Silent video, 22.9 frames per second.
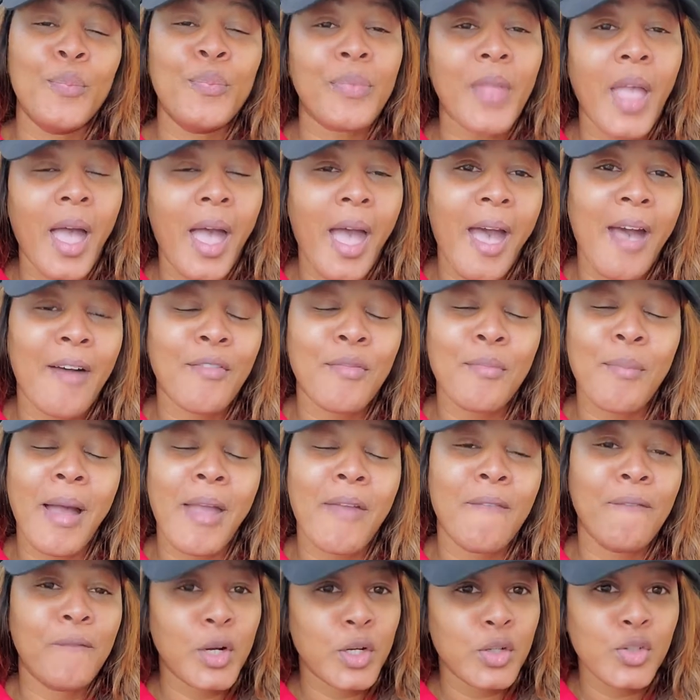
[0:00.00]
I have
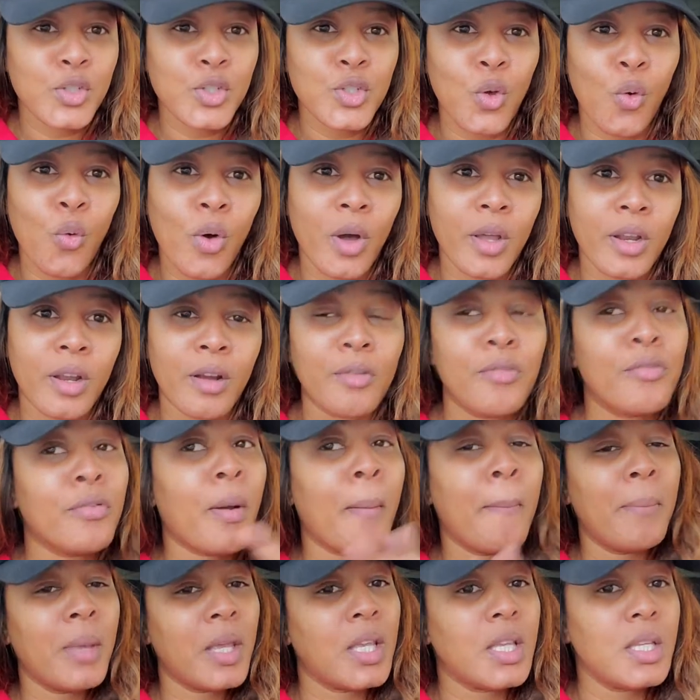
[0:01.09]
my first order
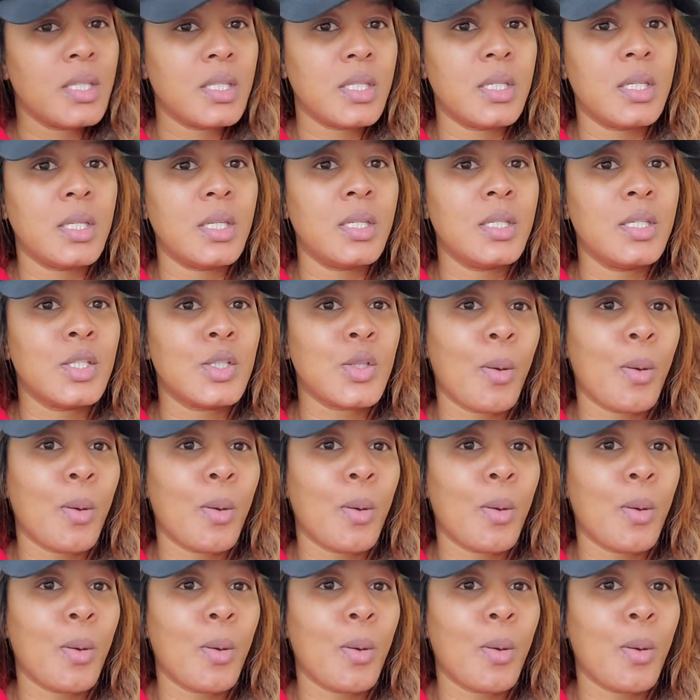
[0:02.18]
from Mickey D's.